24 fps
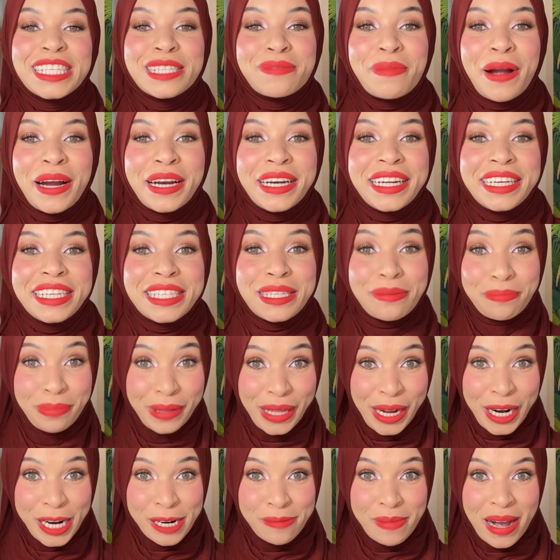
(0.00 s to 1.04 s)
Smarties,
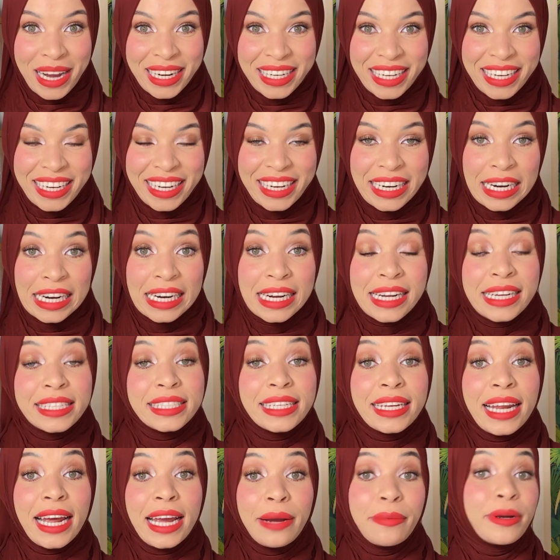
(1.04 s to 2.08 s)
Blair Imani here.
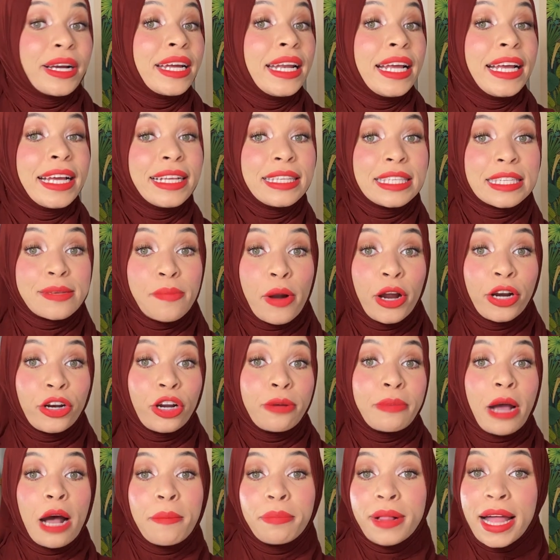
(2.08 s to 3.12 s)
Today we're gonna get smarter
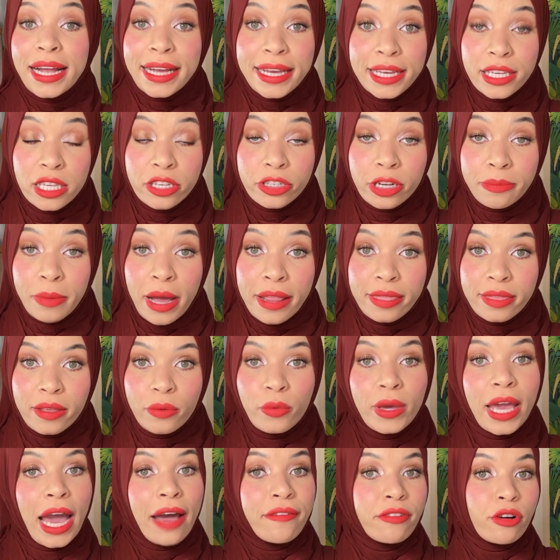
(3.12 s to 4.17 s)
about Black History Month.
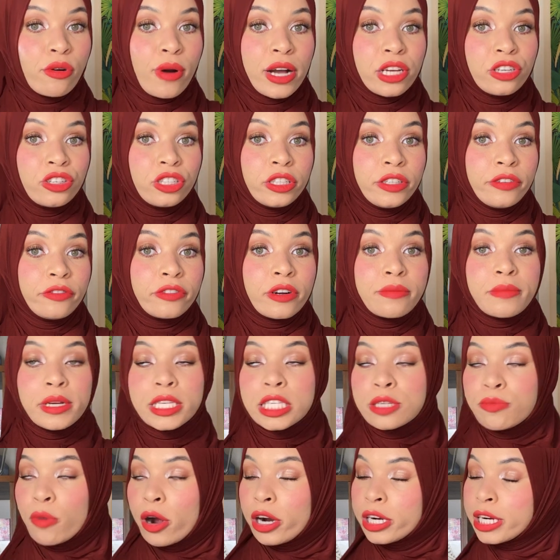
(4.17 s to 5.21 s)
We have a question from a
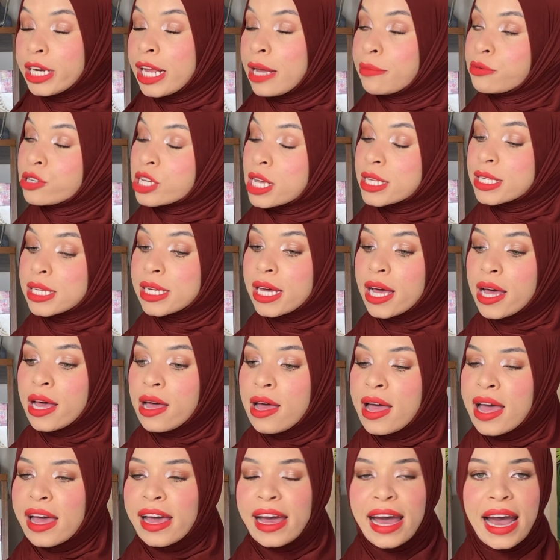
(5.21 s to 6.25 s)
smarty named Jessica
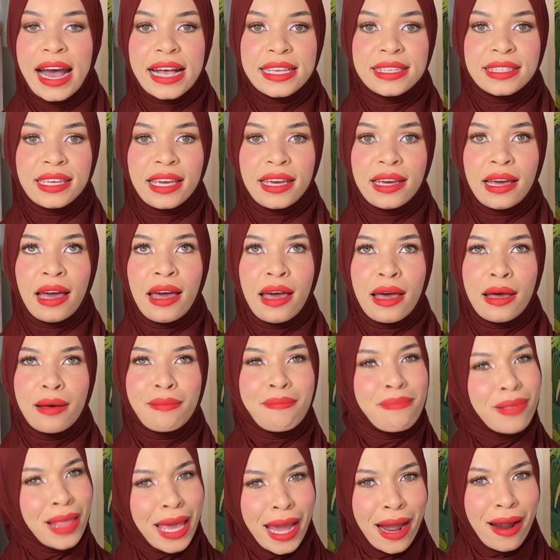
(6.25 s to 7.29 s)
asking,
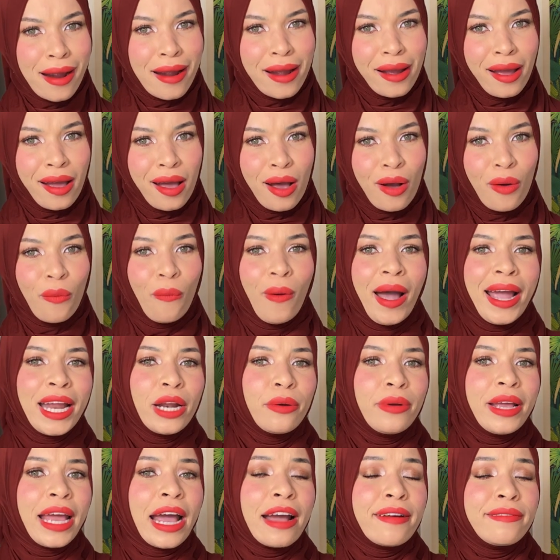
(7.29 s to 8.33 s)
Blair, why
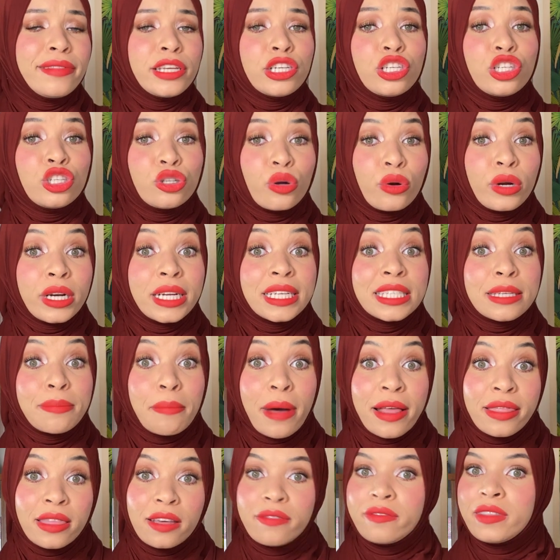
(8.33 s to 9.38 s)
do we have the shortest
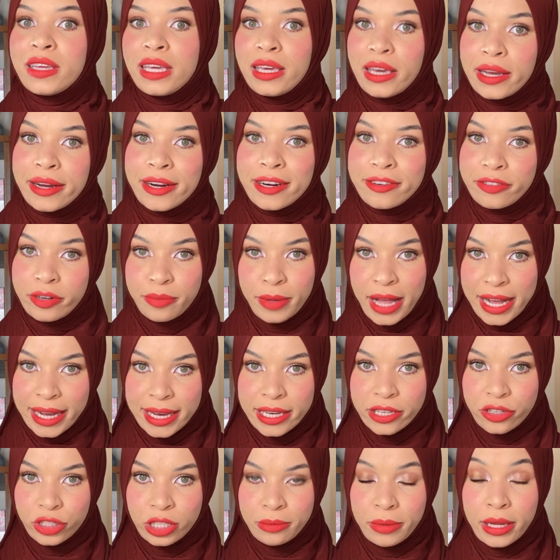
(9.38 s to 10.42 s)
month of the year for Black
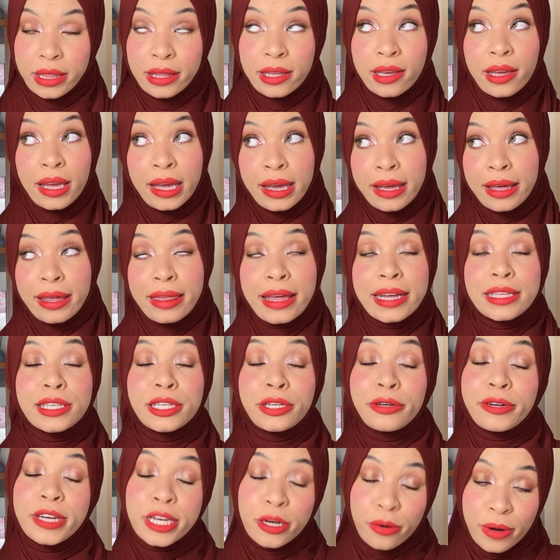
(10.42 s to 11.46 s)
History Month? That's a
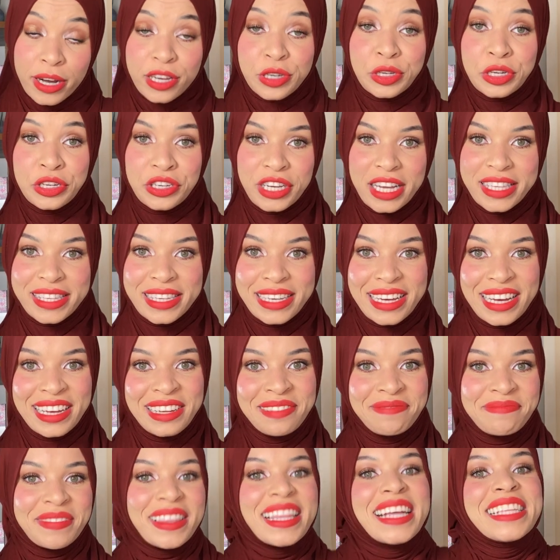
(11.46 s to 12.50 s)
great question, Jessica.
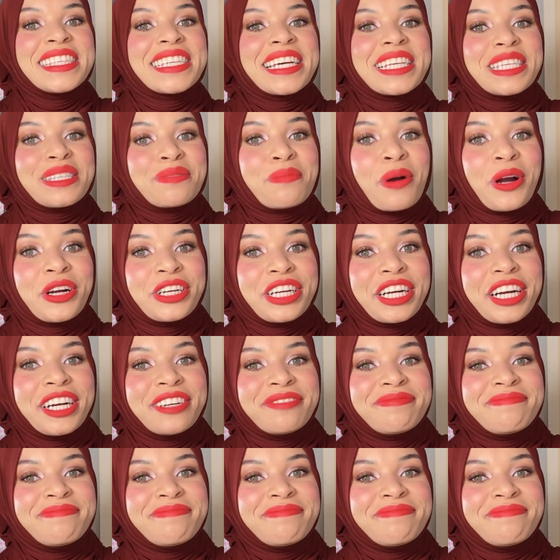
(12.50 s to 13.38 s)
Let's get smarter.